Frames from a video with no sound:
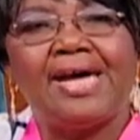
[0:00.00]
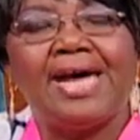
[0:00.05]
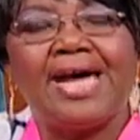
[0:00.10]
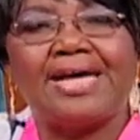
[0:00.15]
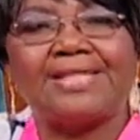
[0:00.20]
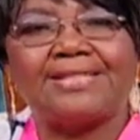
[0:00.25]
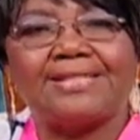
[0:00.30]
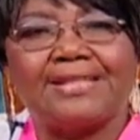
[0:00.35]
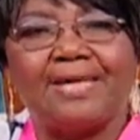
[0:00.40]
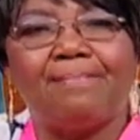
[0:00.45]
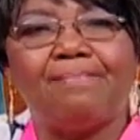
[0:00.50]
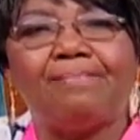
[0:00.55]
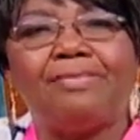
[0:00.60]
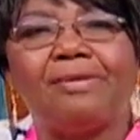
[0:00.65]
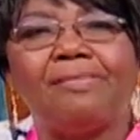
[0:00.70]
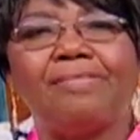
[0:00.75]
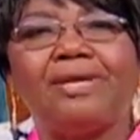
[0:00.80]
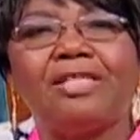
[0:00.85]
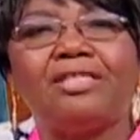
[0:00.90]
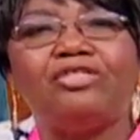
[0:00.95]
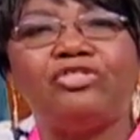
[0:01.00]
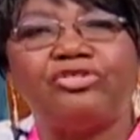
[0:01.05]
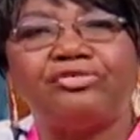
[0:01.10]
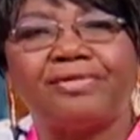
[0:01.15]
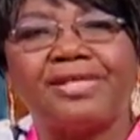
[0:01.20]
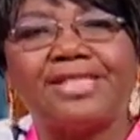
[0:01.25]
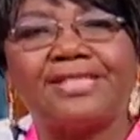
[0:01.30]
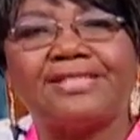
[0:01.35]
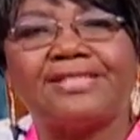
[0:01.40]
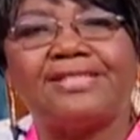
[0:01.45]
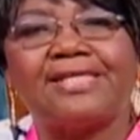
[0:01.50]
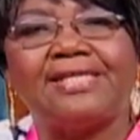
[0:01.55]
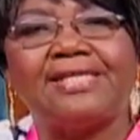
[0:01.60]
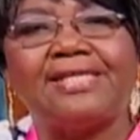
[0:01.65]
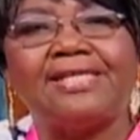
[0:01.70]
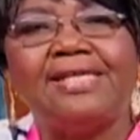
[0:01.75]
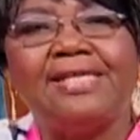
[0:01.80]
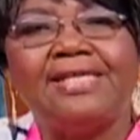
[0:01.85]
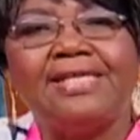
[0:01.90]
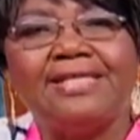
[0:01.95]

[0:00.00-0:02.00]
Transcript: Assemblyman Tracy